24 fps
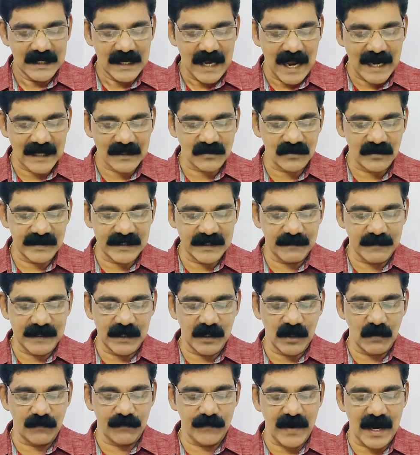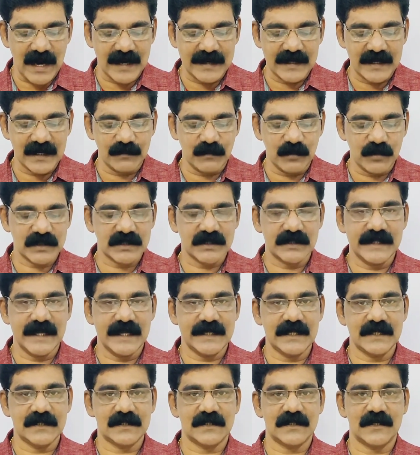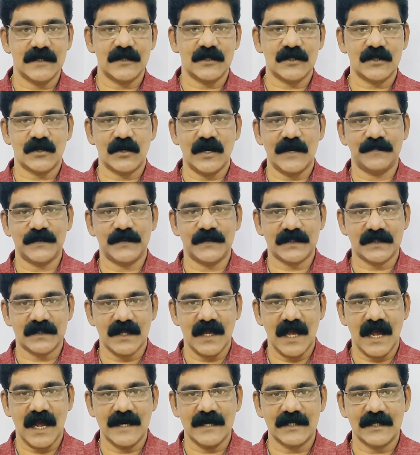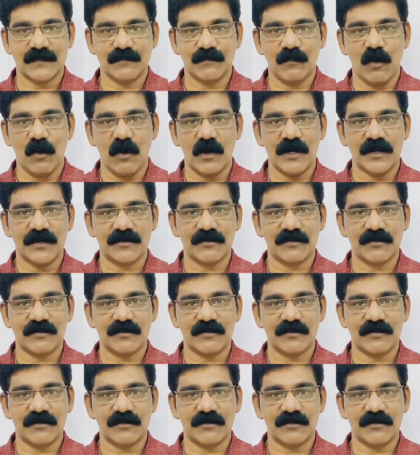Actually, the meaning of underbush, that is shrubs and small